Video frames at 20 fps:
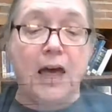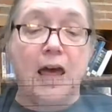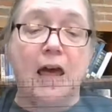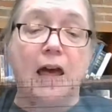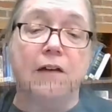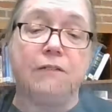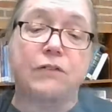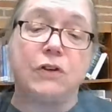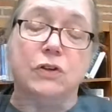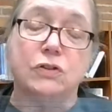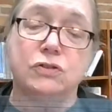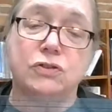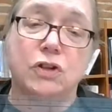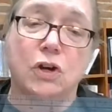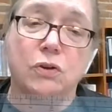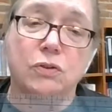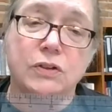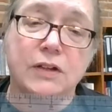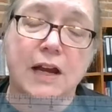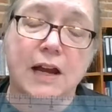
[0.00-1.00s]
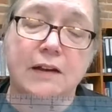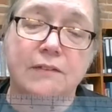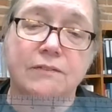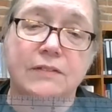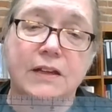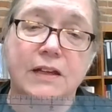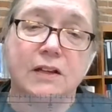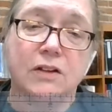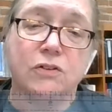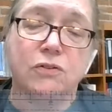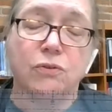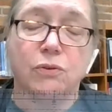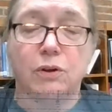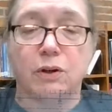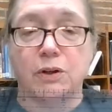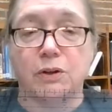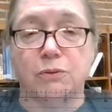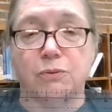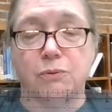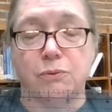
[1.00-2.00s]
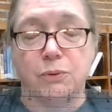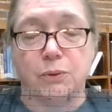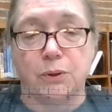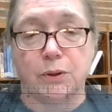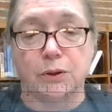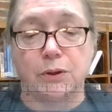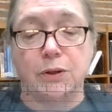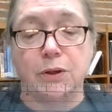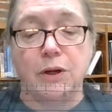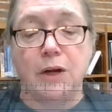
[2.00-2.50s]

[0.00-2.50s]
If you don't have the acrylic ruler,